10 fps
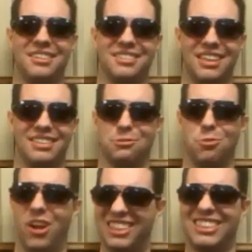because I just
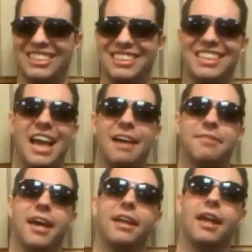wanted Jesse to have
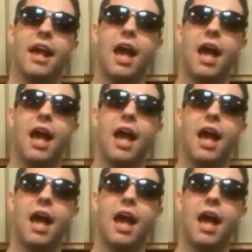that.